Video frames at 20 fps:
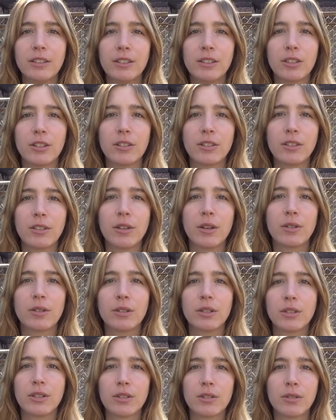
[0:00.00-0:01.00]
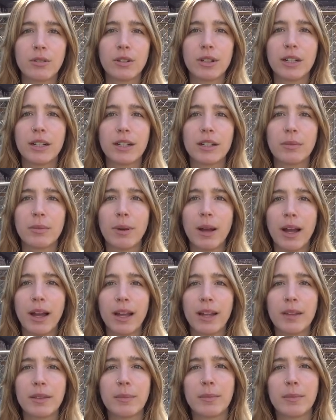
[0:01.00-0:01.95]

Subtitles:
So you go to the store and you buy